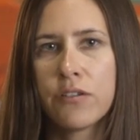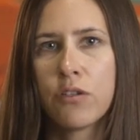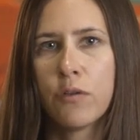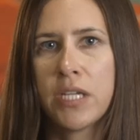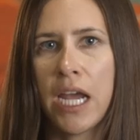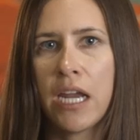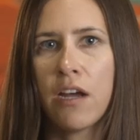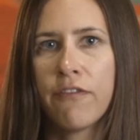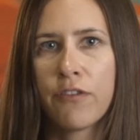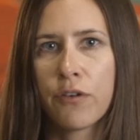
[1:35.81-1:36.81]
to obtain a
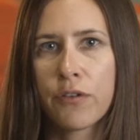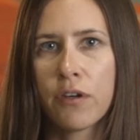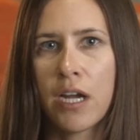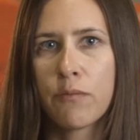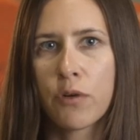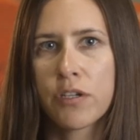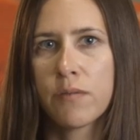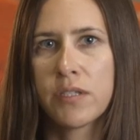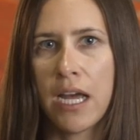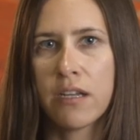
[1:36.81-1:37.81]
further and more
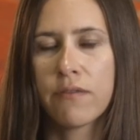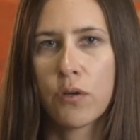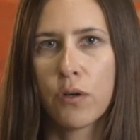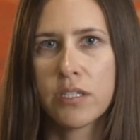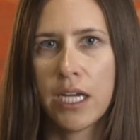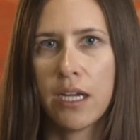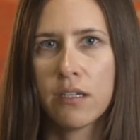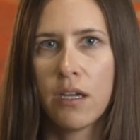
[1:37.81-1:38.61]
substantive court date.